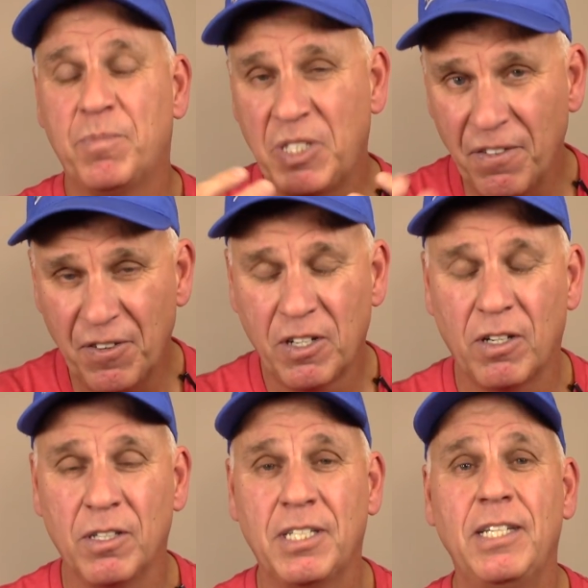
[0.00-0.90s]

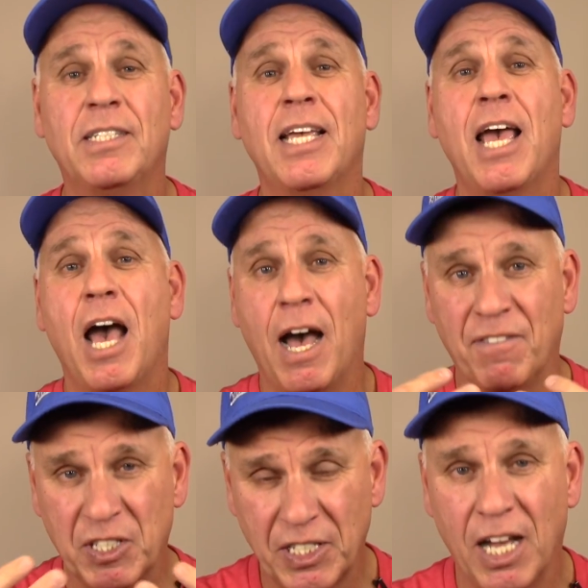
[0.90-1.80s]
difficulties of
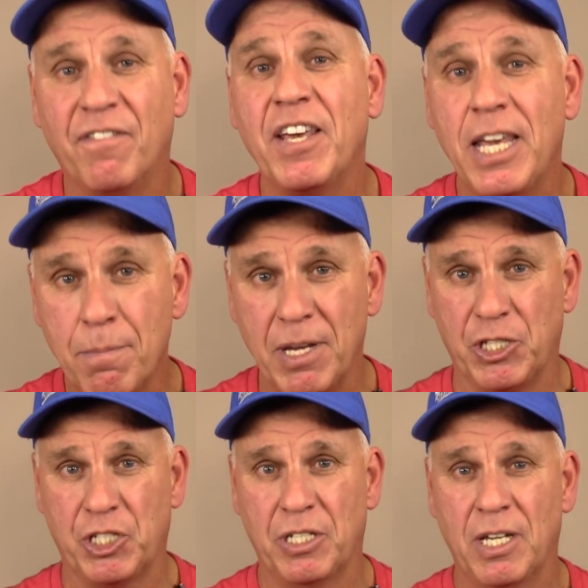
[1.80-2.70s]
self
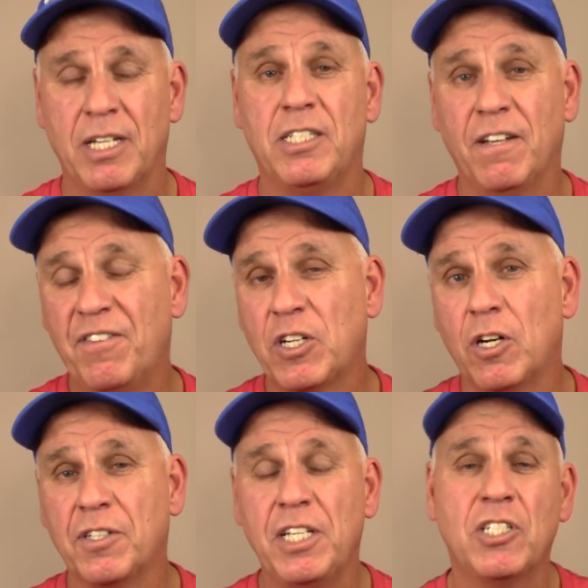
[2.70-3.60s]
image,
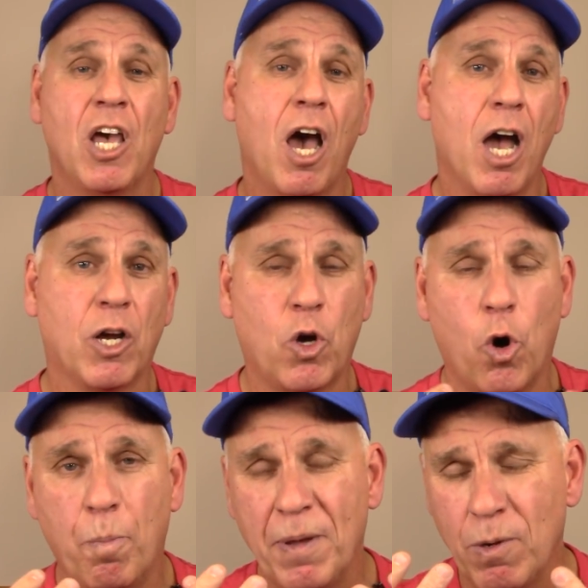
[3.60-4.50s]
difficulties on
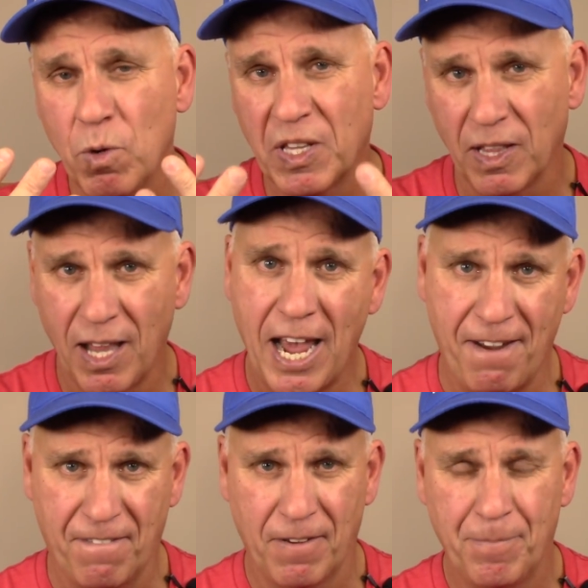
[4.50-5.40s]
coping with
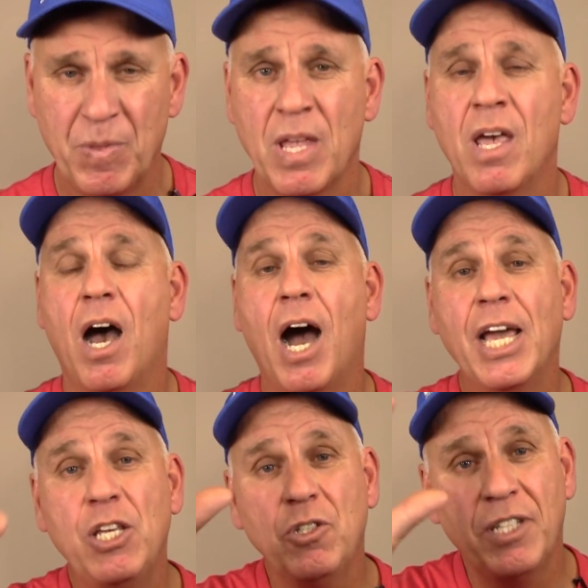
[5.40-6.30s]
life. I used